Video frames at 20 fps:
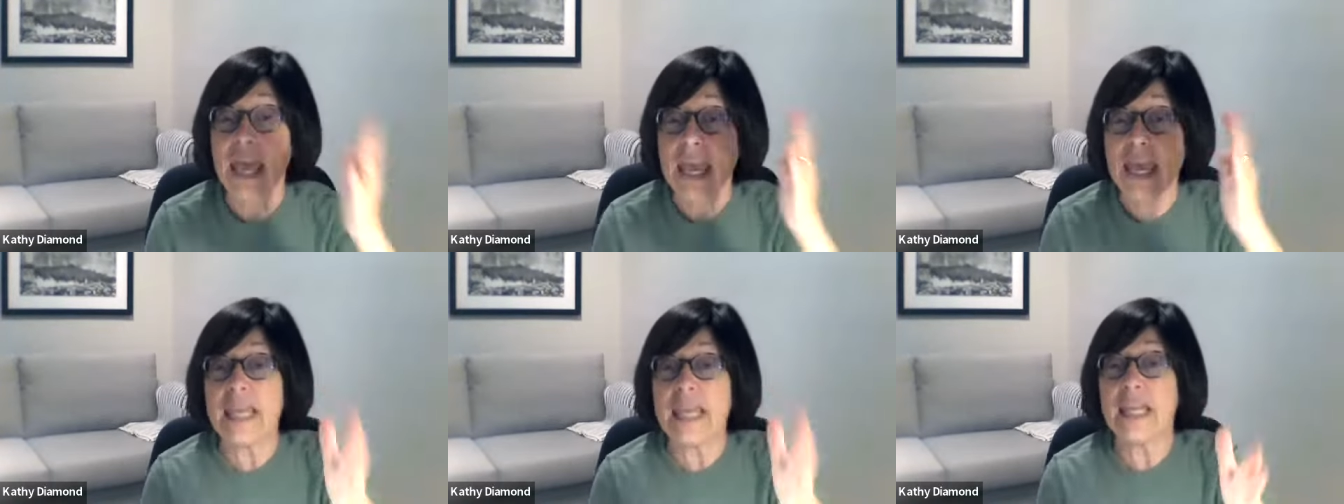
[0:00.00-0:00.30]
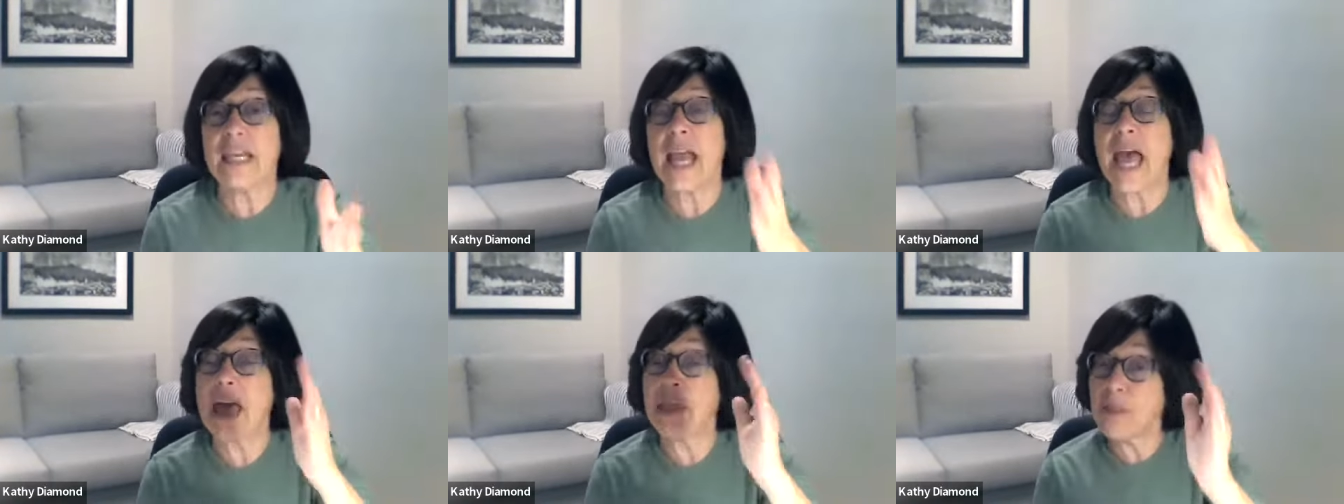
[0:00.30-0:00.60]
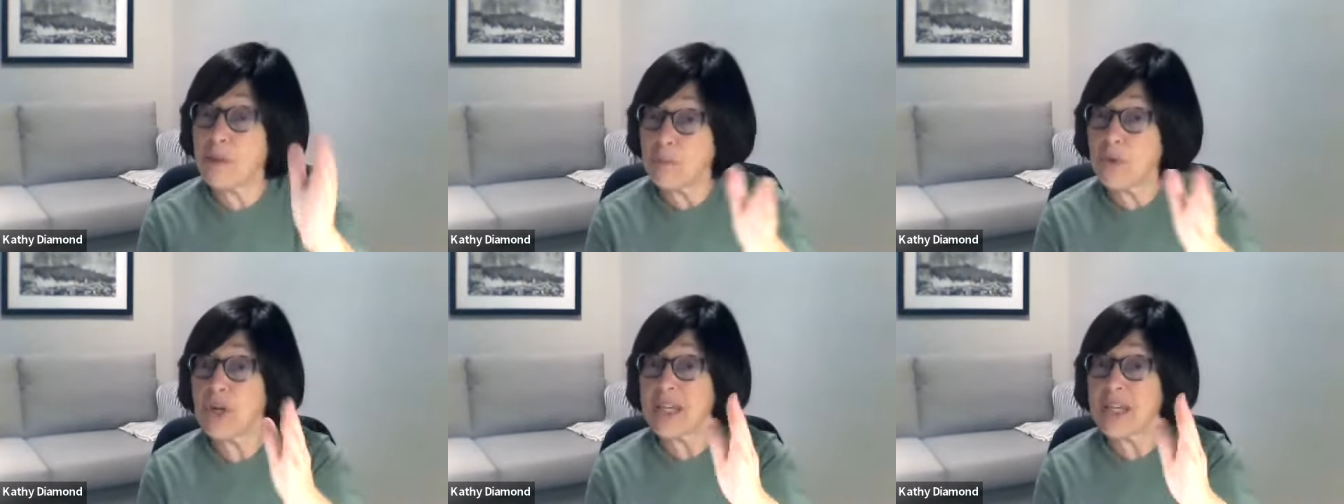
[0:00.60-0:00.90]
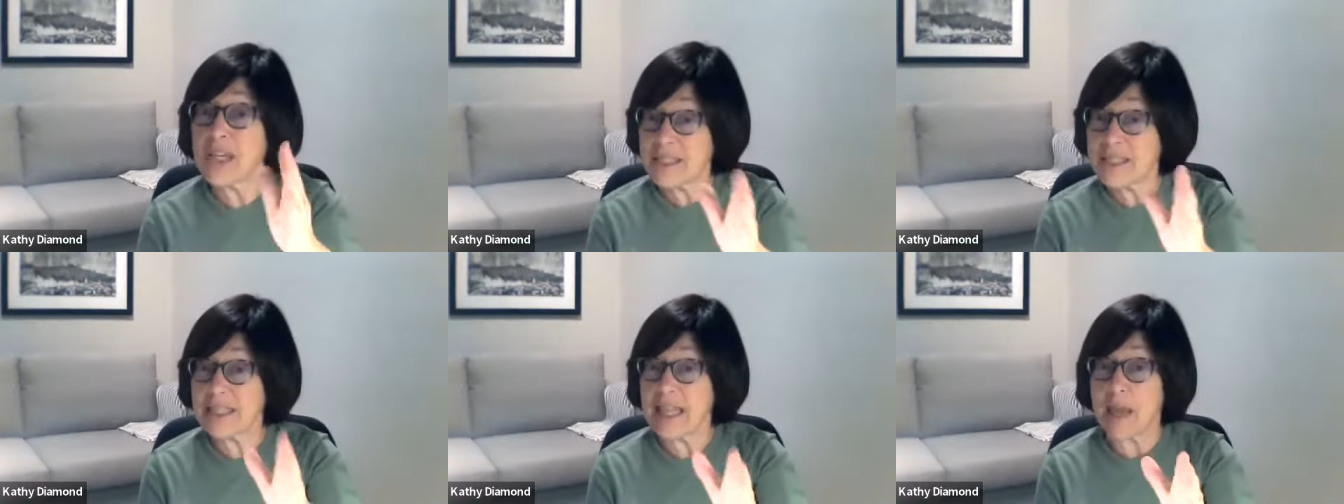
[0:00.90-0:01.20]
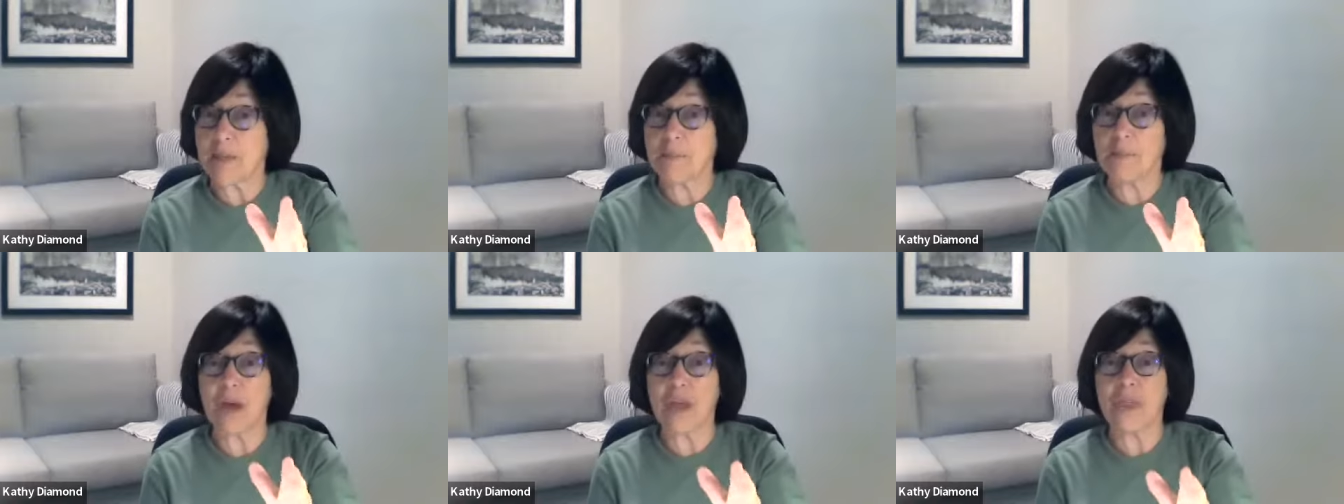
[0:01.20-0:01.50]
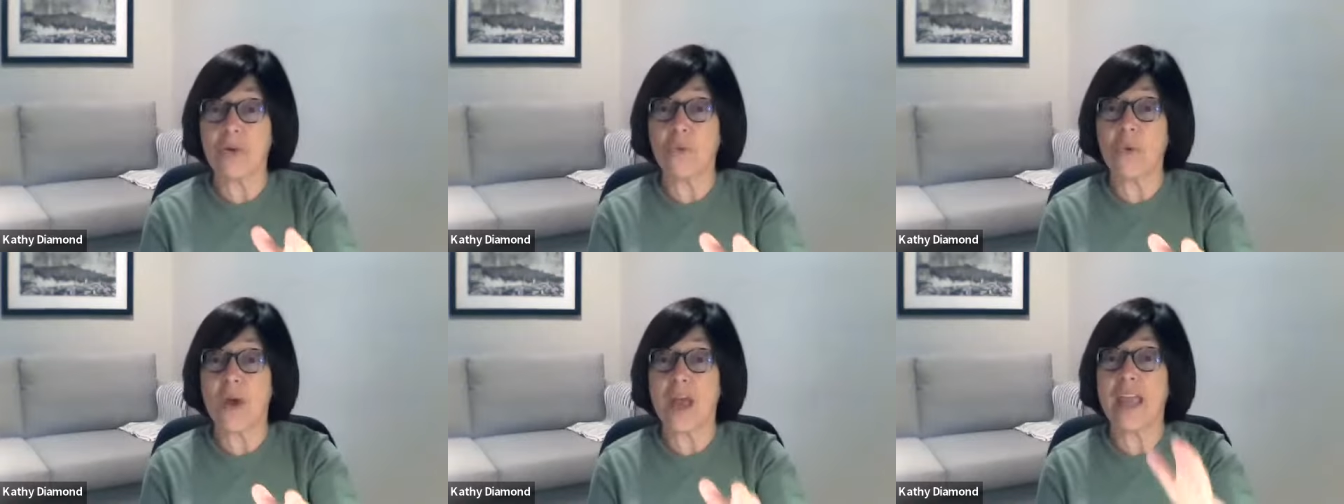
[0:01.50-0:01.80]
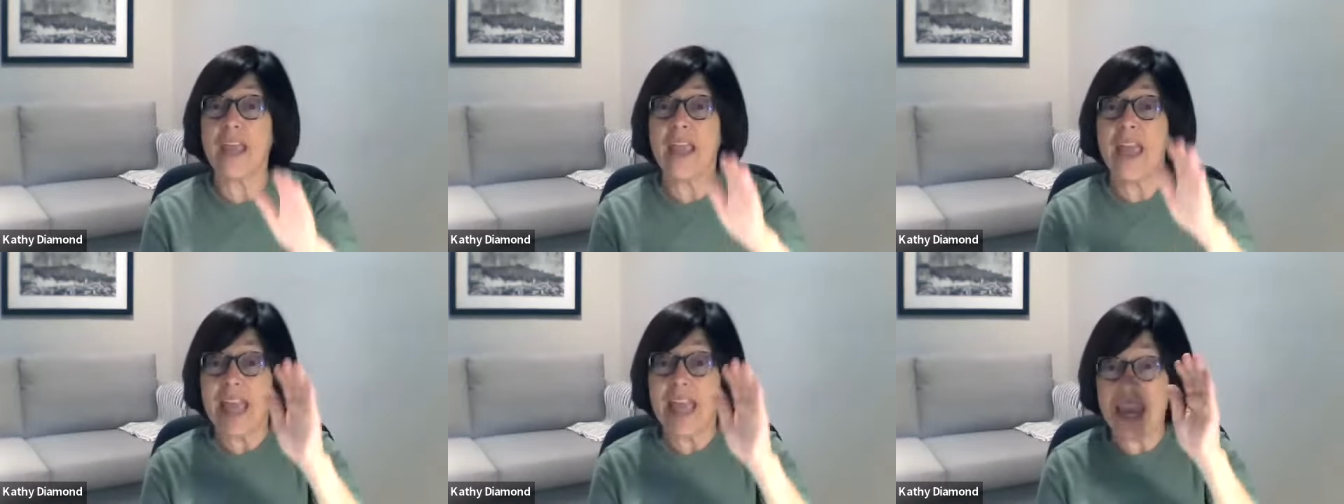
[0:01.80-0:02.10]
in and the book is set by the
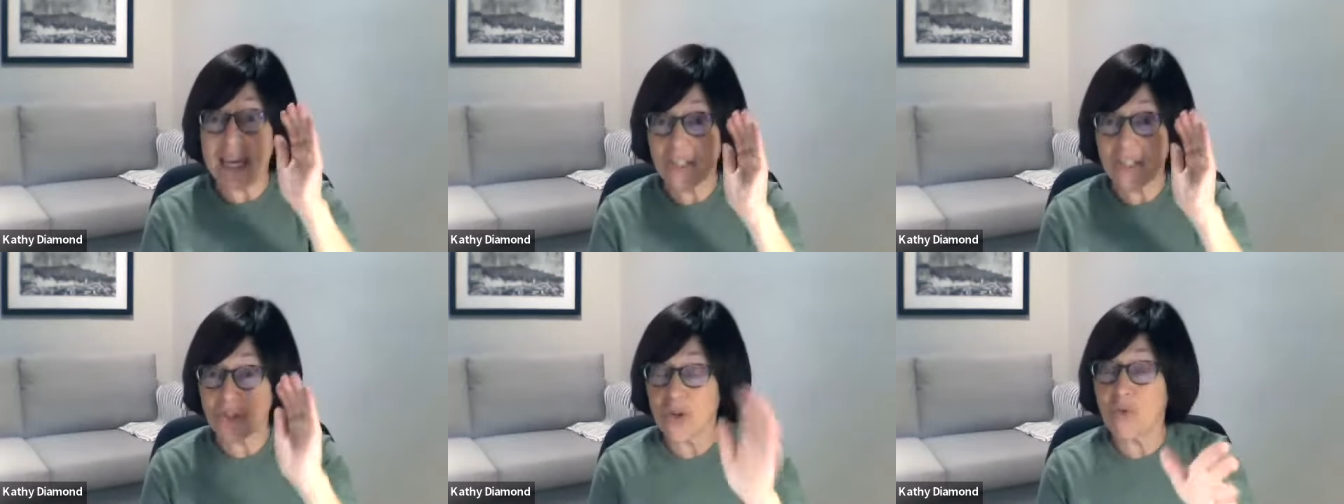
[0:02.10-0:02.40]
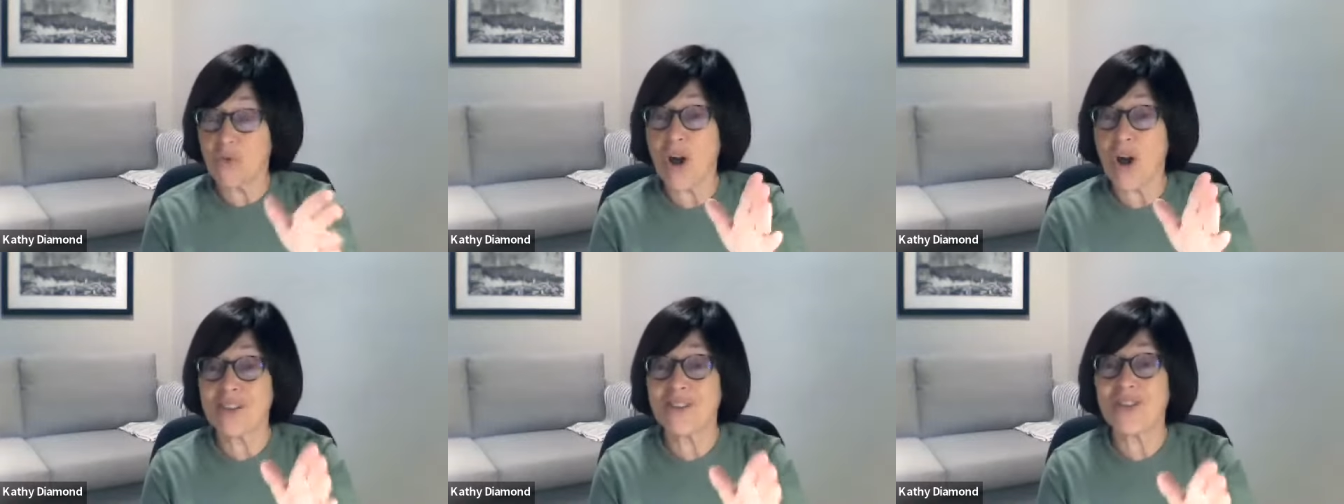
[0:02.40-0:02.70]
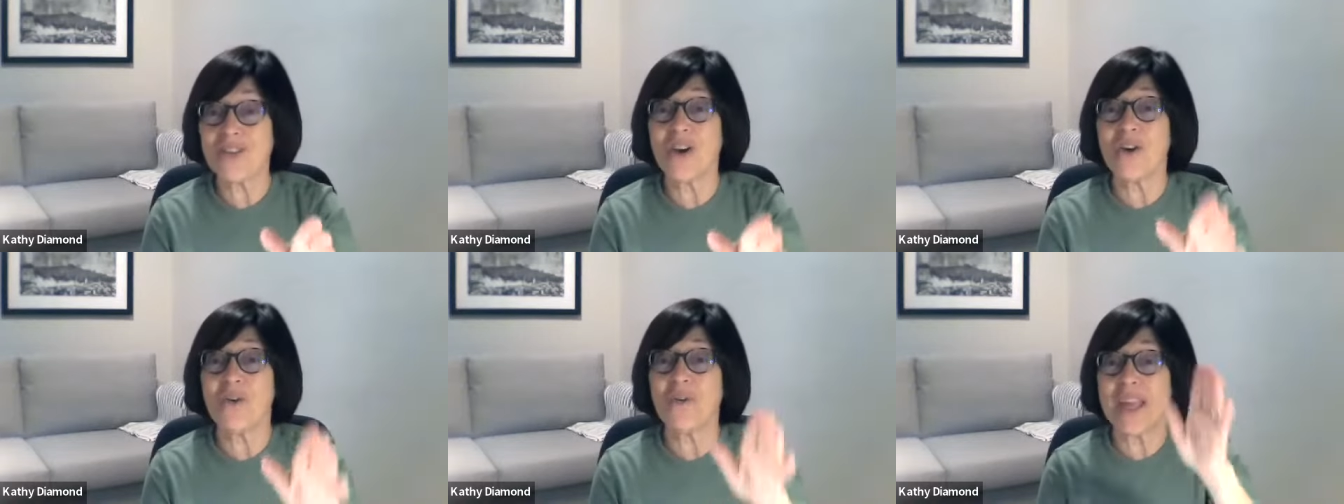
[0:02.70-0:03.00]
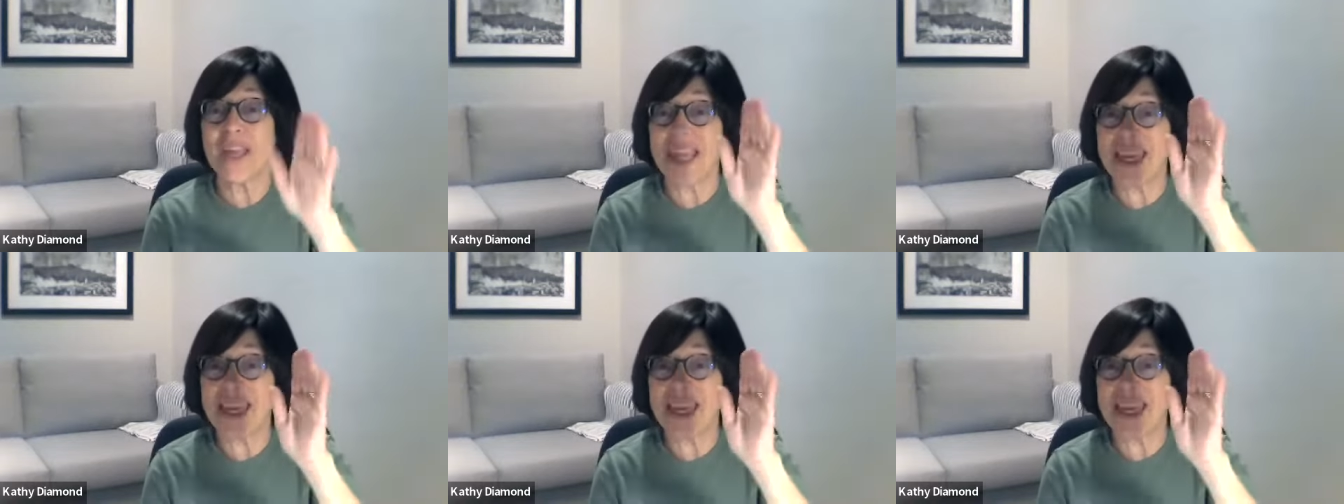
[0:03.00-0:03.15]
way in Toronto